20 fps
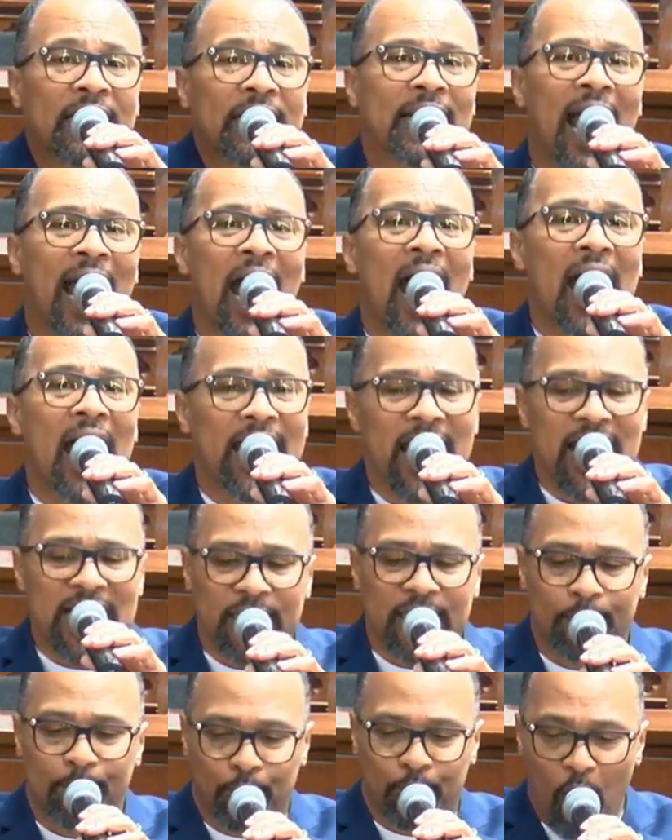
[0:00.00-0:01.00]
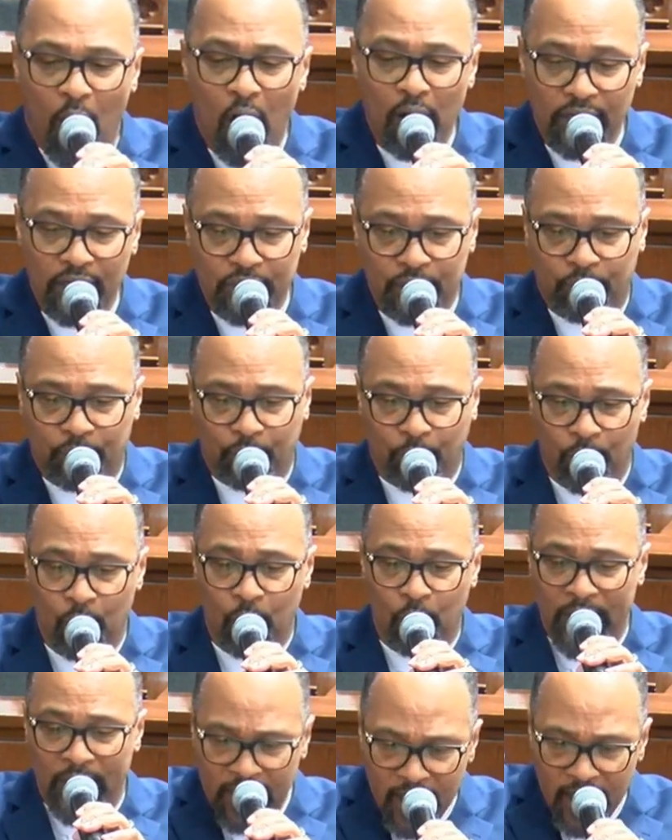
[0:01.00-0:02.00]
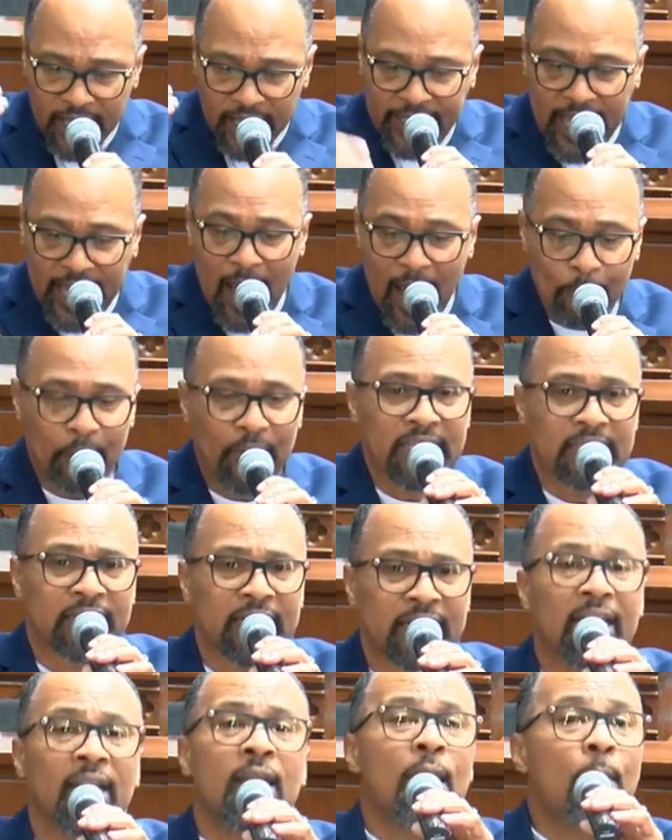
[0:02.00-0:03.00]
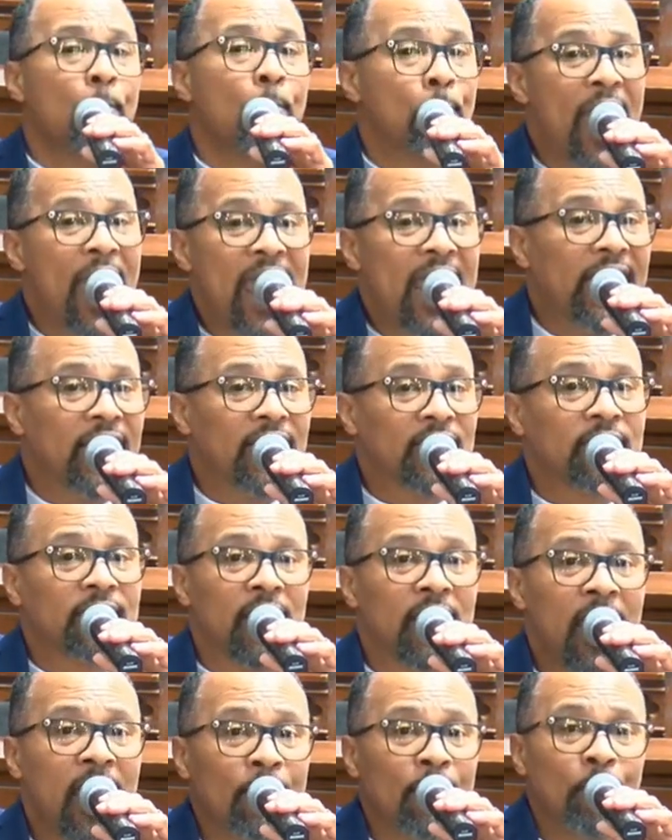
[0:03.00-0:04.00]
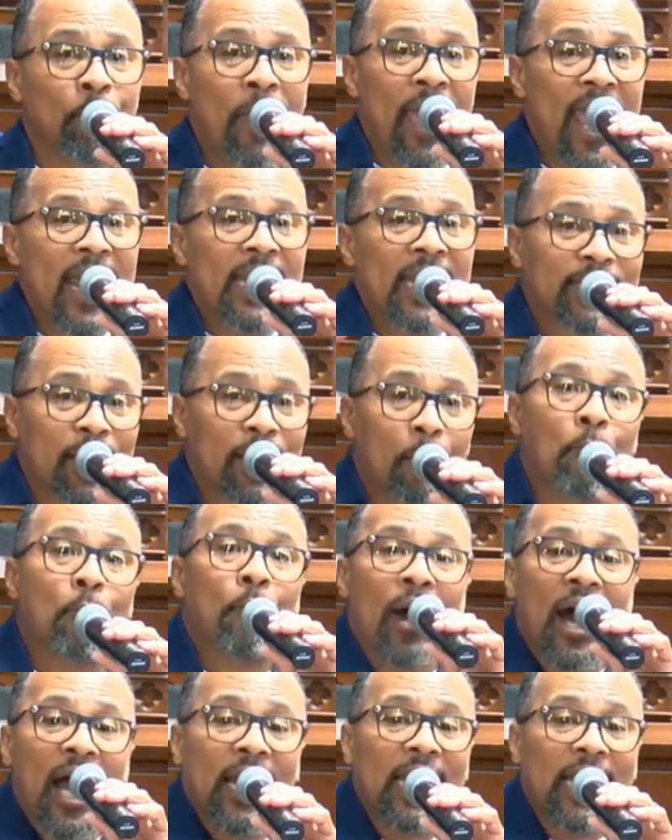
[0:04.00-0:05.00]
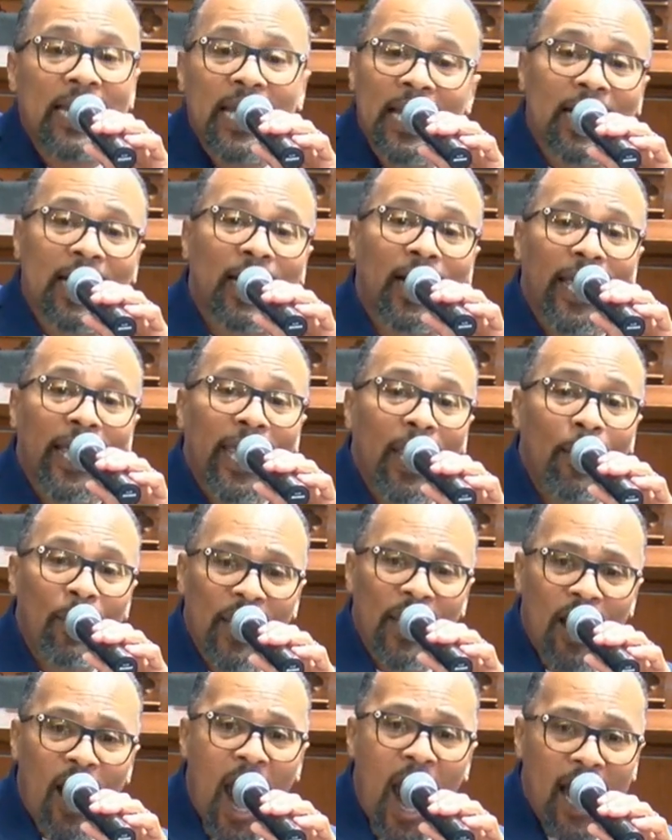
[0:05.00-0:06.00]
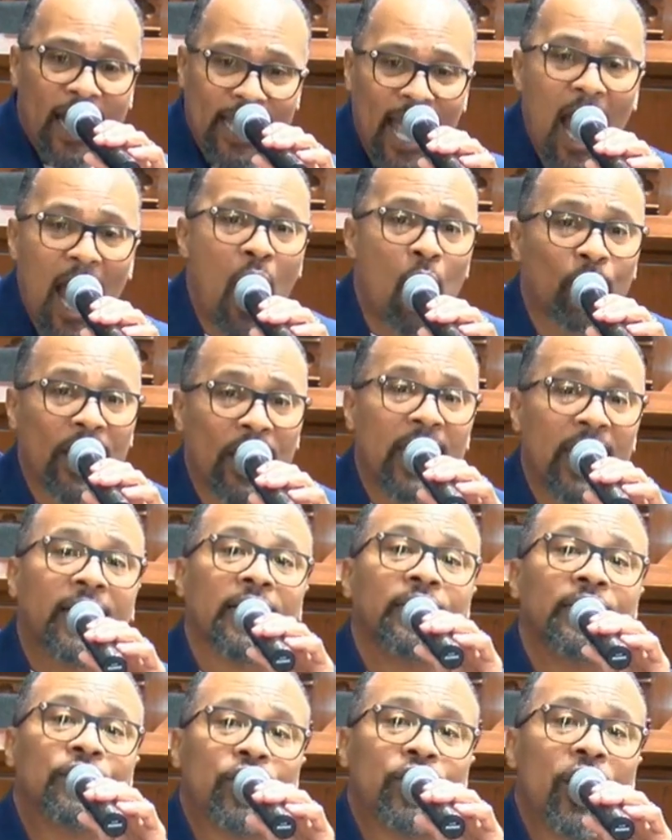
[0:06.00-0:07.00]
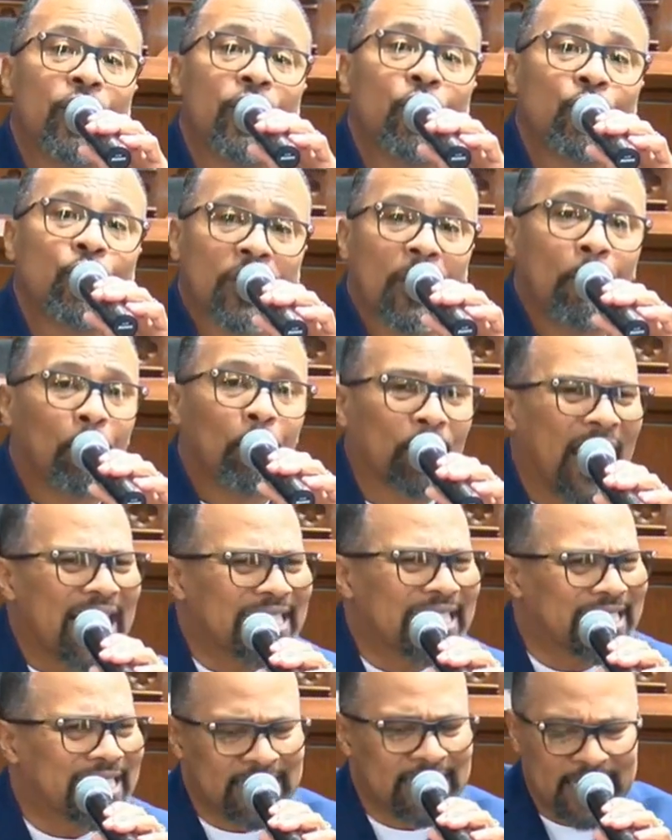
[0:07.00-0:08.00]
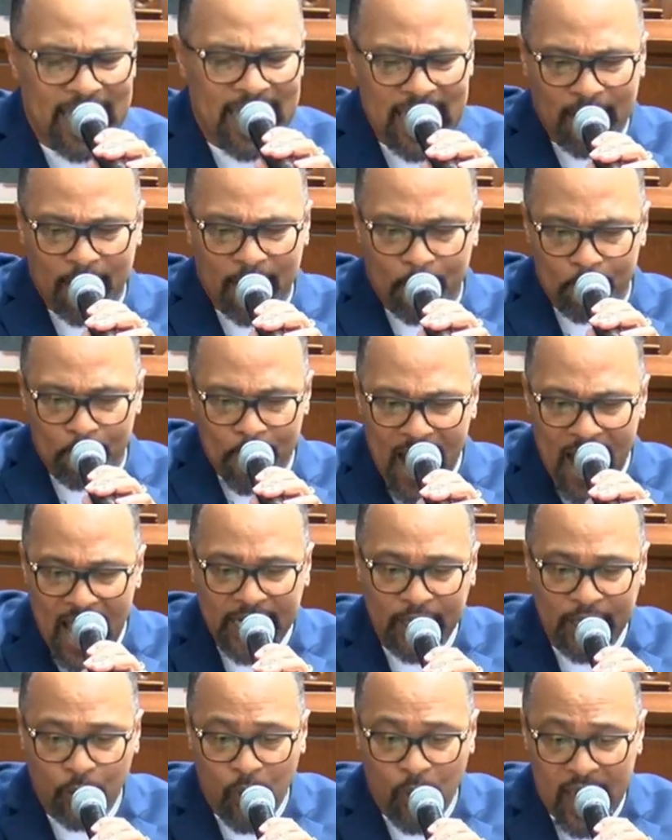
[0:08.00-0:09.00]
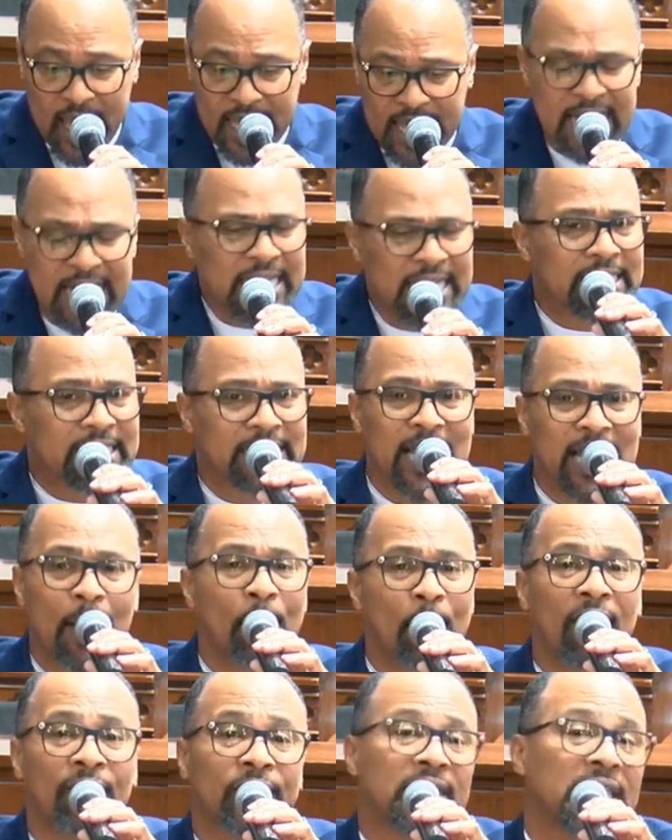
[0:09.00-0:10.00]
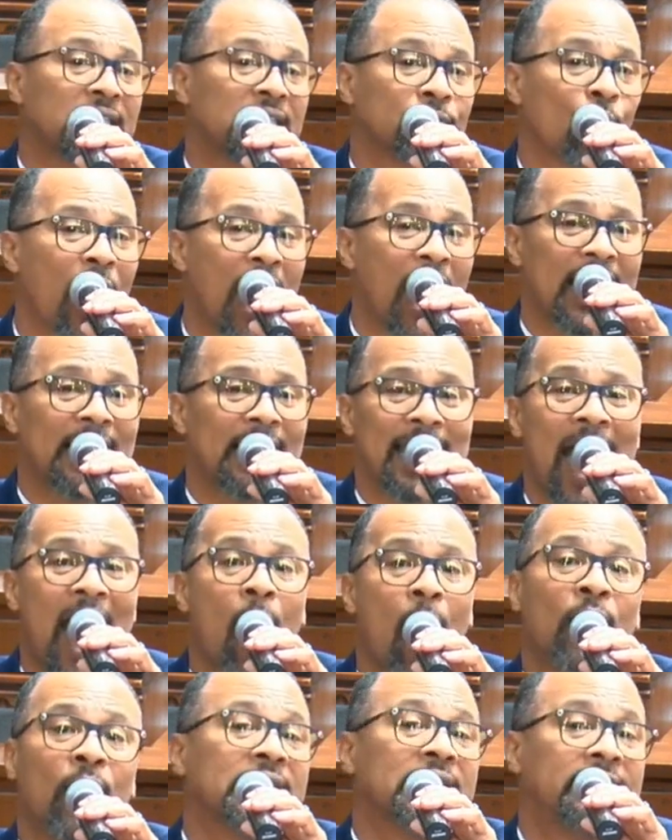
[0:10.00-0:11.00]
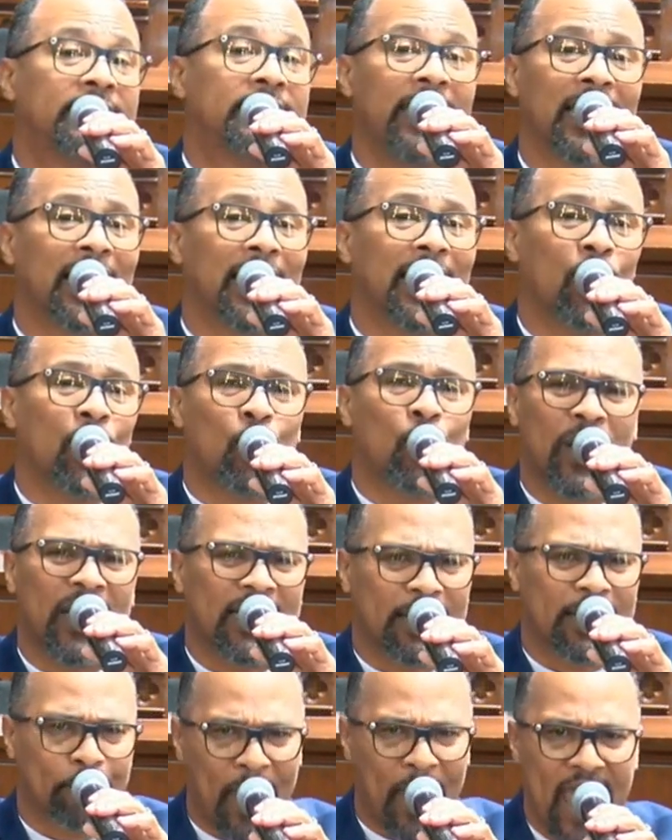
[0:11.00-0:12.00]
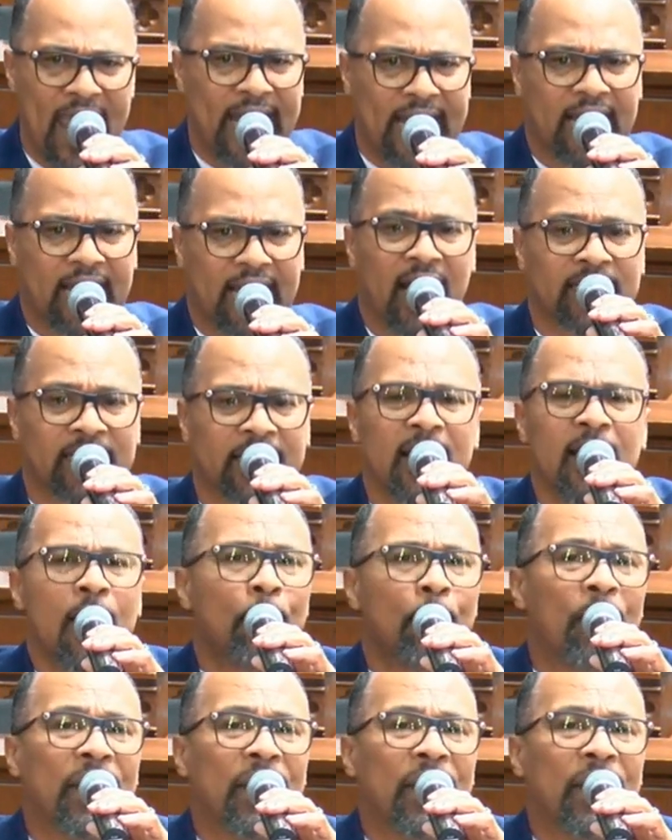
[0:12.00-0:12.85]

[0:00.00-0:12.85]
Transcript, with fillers: but God has brought us through and kept us and made us and made some money that came in our account and continued to bless us in a mighty way. Some of us right now is dealing with pay cuts,